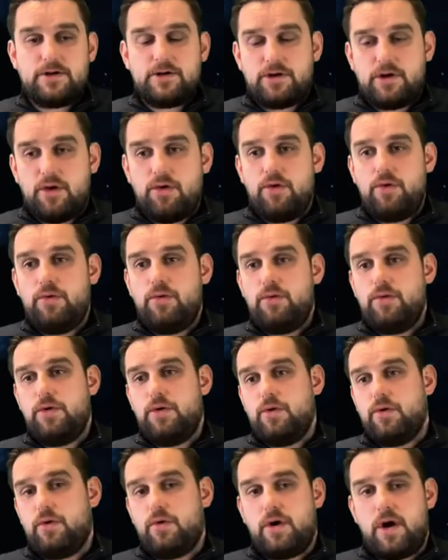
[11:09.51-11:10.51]
do
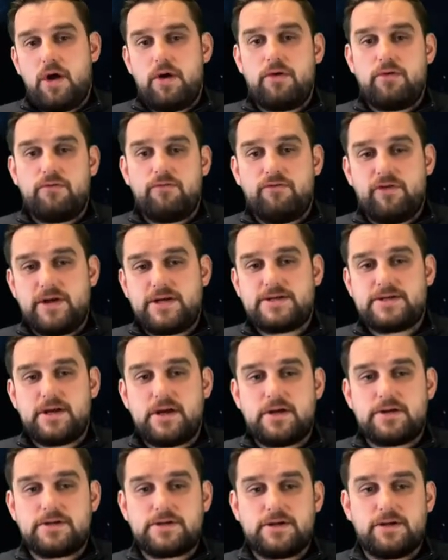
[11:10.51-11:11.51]
your own
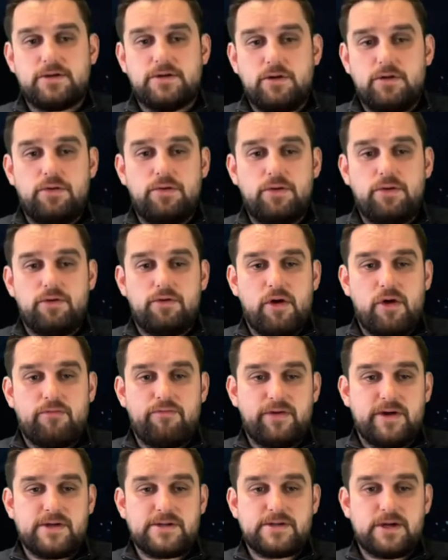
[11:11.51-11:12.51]
research. So do your own
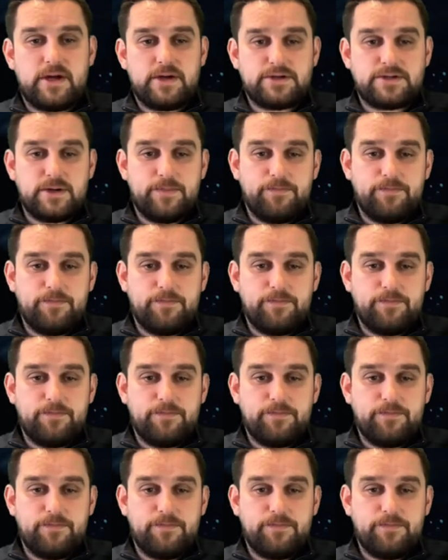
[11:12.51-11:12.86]
research.